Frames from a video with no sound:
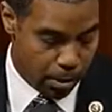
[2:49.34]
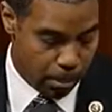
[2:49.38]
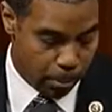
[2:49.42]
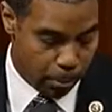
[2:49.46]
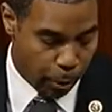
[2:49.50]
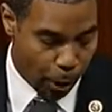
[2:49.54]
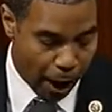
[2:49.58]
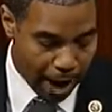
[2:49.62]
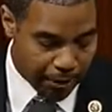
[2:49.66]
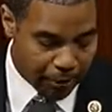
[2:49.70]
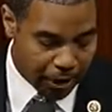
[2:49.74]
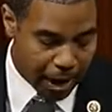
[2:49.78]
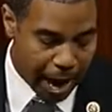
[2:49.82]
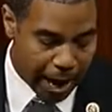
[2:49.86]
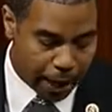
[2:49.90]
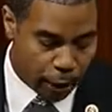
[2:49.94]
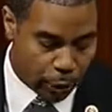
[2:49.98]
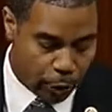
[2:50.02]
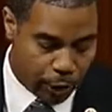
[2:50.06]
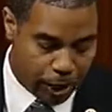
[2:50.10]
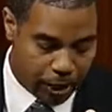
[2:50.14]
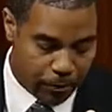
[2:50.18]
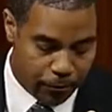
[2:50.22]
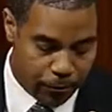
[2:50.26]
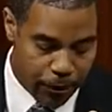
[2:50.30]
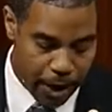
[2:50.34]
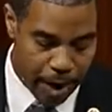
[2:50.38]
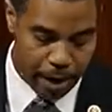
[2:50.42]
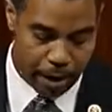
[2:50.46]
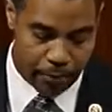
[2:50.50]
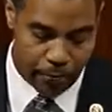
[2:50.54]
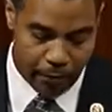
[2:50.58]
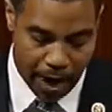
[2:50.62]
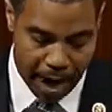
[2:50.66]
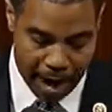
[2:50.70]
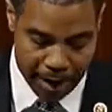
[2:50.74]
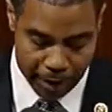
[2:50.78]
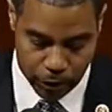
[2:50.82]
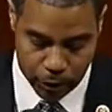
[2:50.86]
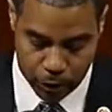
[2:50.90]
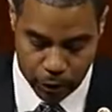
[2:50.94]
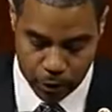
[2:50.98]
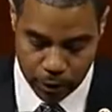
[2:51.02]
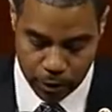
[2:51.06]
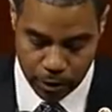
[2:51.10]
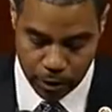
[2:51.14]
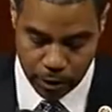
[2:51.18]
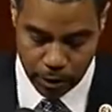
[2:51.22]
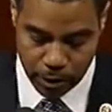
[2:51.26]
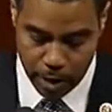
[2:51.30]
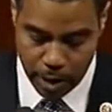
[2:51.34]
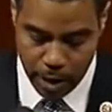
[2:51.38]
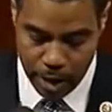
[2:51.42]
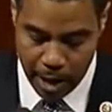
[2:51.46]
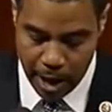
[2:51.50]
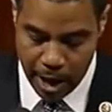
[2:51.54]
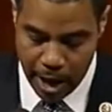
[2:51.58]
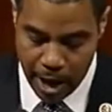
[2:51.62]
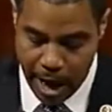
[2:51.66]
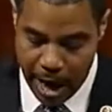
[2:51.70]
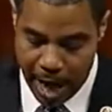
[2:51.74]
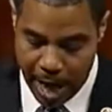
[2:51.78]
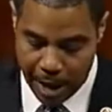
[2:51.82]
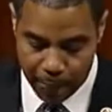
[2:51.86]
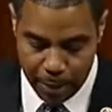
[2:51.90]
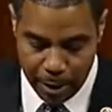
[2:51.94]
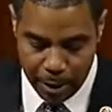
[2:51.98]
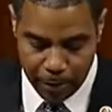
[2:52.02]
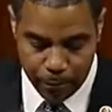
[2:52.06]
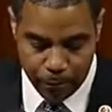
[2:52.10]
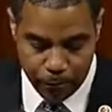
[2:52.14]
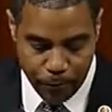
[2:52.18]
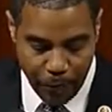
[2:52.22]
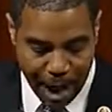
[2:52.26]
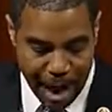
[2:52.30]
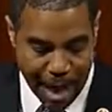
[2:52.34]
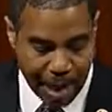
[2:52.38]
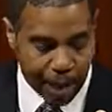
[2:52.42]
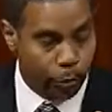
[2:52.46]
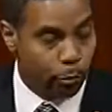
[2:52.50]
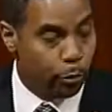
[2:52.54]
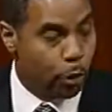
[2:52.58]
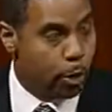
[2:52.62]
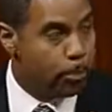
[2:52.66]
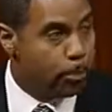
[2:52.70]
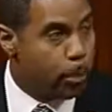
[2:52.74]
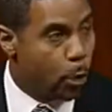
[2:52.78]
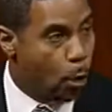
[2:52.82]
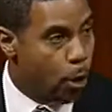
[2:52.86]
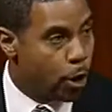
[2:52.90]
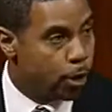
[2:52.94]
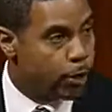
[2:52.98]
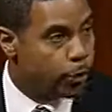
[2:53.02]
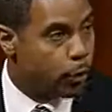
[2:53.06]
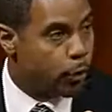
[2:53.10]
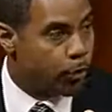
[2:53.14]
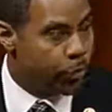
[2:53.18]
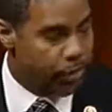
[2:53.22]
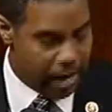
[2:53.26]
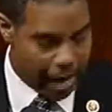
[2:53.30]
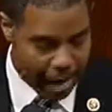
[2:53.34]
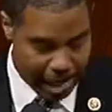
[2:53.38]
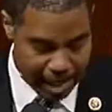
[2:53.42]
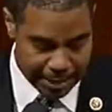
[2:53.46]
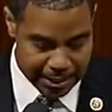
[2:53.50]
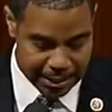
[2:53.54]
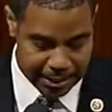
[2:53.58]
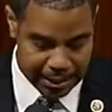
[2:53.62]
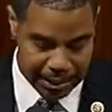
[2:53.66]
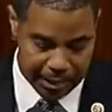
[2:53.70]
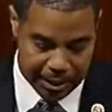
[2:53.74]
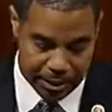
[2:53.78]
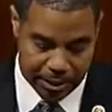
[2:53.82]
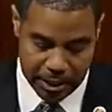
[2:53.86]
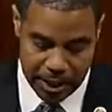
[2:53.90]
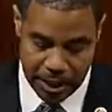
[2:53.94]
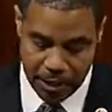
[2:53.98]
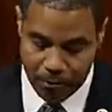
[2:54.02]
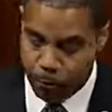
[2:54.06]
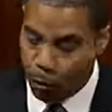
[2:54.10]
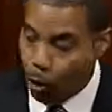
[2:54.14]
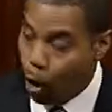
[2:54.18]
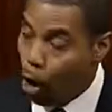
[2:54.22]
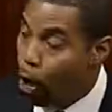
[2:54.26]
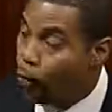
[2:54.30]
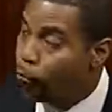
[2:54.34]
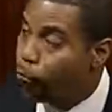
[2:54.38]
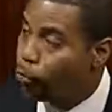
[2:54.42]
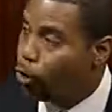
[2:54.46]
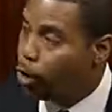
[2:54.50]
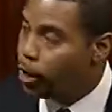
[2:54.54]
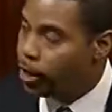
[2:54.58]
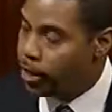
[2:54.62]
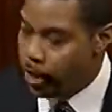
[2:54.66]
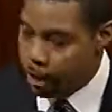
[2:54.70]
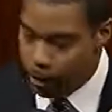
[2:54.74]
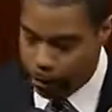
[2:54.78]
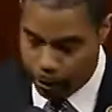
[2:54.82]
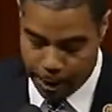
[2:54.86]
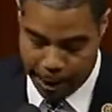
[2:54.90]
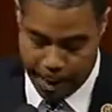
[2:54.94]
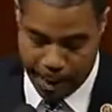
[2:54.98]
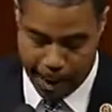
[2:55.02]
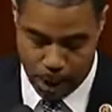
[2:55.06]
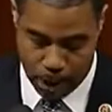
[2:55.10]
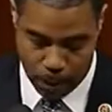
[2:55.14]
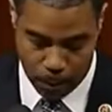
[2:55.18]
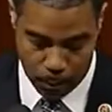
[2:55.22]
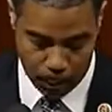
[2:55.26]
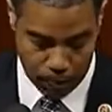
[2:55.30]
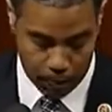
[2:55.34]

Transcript: Private equity fund advisors have been filing reports with the SEC for over a year now.